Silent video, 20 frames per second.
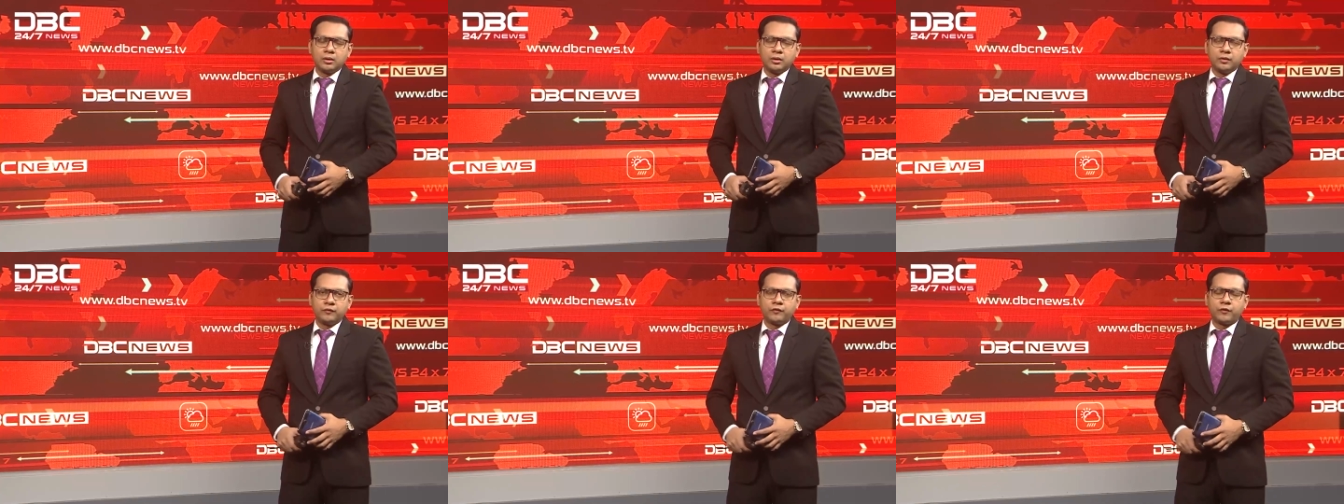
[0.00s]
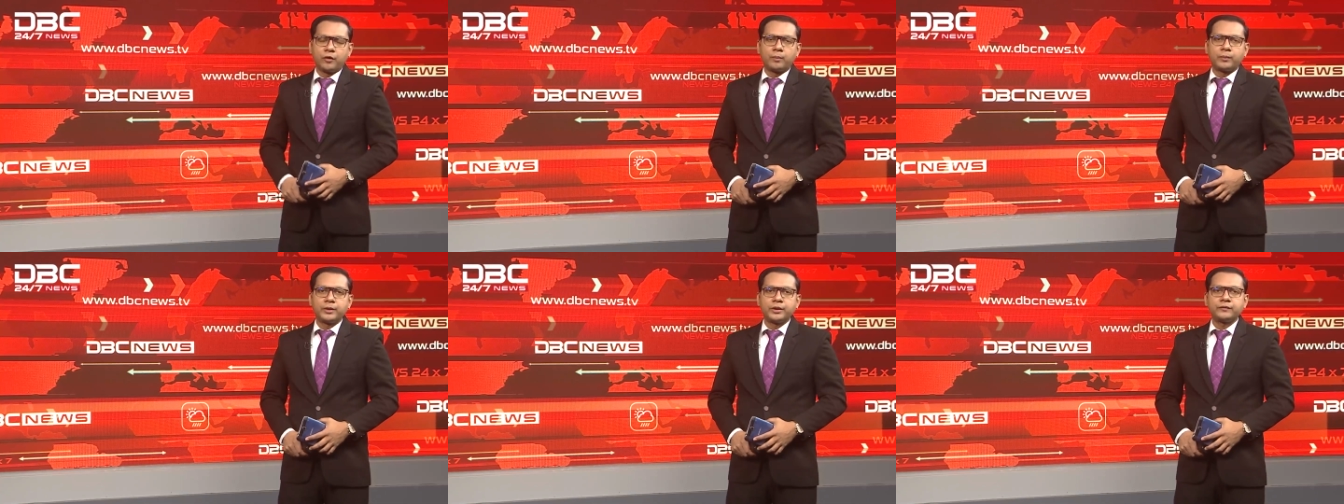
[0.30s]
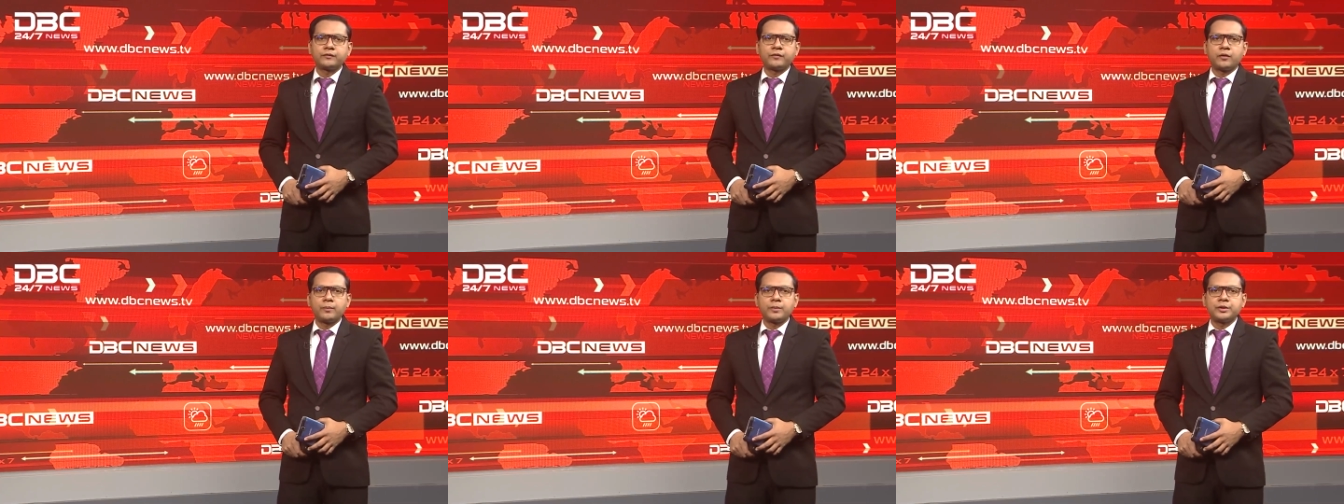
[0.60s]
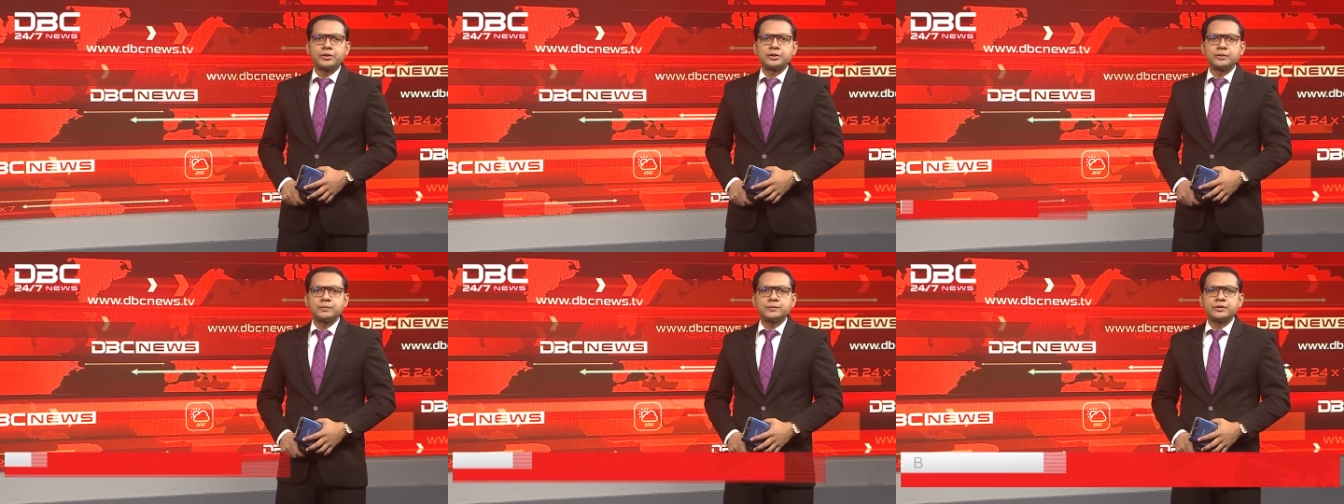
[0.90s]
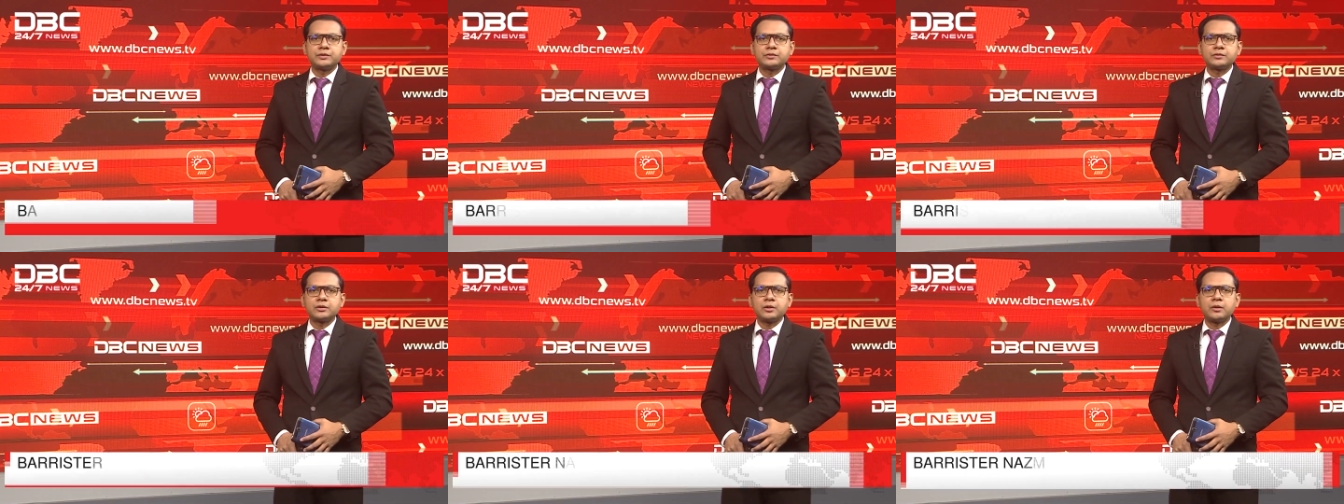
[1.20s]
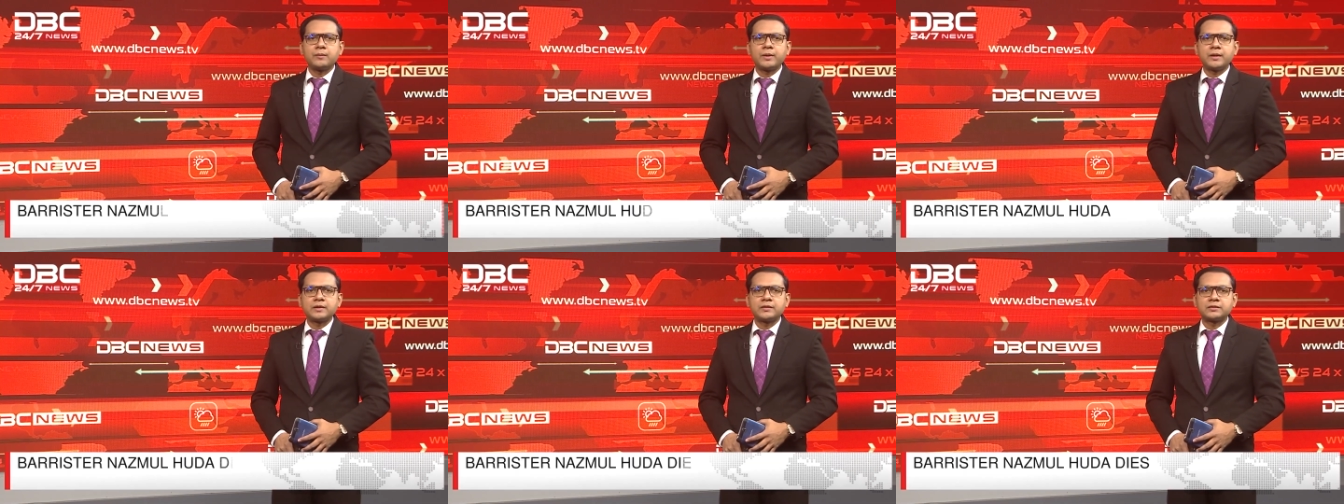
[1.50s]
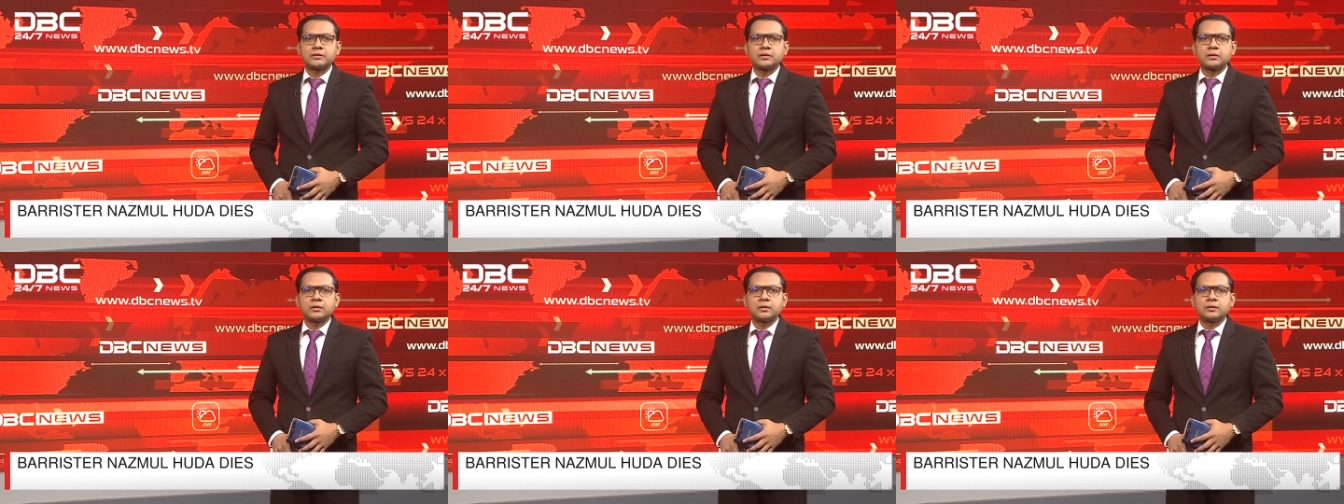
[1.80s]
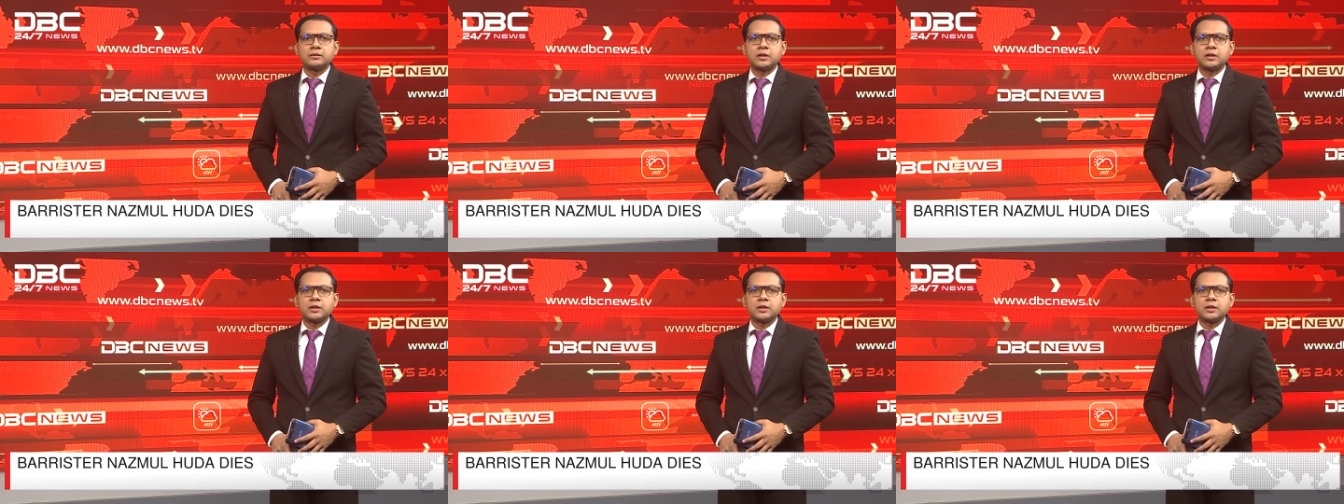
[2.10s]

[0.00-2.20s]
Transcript: Former Information Minister Barrister